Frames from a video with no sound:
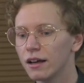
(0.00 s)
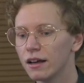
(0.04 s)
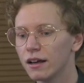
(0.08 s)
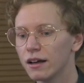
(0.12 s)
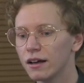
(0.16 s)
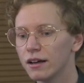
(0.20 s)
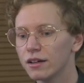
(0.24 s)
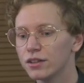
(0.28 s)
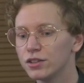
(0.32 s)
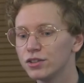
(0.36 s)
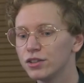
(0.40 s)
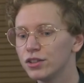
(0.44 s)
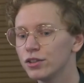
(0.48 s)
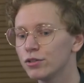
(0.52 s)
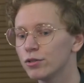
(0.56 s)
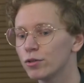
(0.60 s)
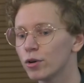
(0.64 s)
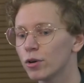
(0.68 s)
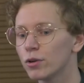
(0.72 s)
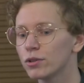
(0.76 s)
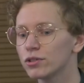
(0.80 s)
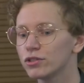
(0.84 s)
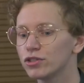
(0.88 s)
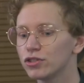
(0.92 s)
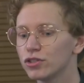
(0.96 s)
uh, dear
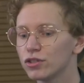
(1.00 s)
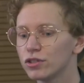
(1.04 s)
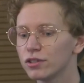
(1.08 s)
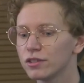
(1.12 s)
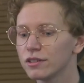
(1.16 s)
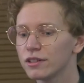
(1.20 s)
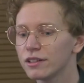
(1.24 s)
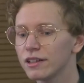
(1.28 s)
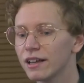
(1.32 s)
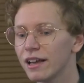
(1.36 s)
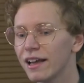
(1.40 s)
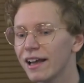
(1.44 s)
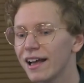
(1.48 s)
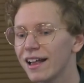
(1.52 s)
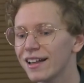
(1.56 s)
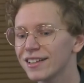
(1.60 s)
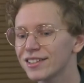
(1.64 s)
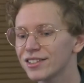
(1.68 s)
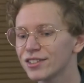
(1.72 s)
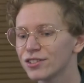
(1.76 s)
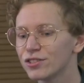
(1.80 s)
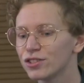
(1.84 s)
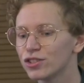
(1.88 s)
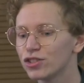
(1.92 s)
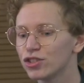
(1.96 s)
old
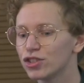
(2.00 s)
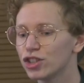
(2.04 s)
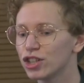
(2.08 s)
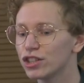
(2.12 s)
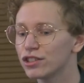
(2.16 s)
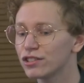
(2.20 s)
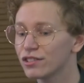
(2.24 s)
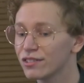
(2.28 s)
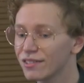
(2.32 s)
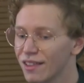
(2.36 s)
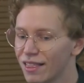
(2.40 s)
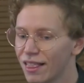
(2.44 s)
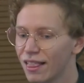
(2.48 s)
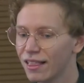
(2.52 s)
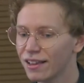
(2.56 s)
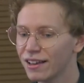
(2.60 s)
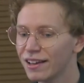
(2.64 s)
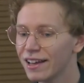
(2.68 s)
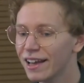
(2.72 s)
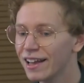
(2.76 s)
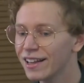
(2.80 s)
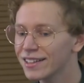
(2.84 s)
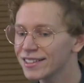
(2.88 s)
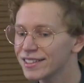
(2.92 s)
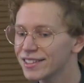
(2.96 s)
Helstone, ch-
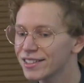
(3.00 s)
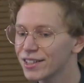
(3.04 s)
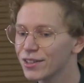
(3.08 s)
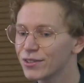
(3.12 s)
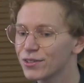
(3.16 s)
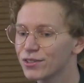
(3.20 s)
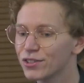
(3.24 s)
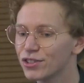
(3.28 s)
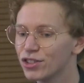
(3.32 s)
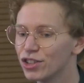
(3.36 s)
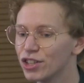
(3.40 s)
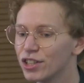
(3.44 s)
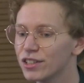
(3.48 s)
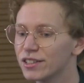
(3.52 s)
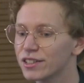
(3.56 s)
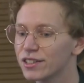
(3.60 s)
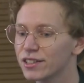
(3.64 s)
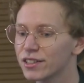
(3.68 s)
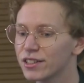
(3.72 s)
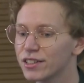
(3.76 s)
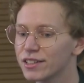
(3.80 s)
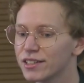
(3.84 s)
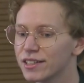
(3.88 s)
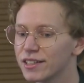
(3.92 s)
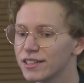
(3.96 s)
Helstone chintz
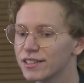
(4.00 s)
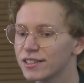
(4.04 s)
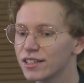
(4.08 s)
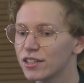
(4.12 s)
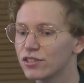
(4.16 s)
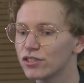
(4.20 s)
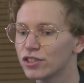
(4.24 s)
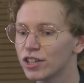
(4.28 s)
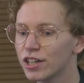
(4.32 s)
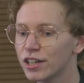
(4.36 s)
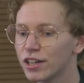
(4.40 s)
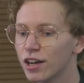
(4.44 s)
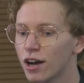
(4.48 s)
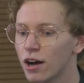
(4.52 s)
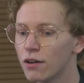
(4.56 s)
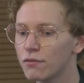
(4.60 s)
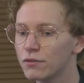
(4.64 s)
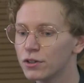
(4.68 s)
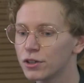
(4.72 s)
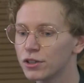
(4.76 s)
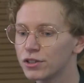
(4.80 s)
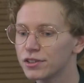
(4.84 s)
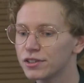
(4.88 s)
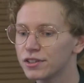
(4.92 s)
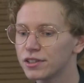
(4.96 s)
curtains and chair
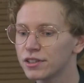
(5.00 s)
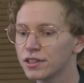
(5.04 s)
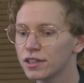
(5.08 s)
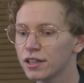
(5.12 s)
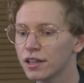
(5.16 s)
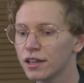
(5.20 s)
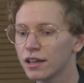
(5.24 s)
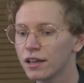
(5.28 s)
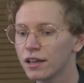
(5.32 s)
covers,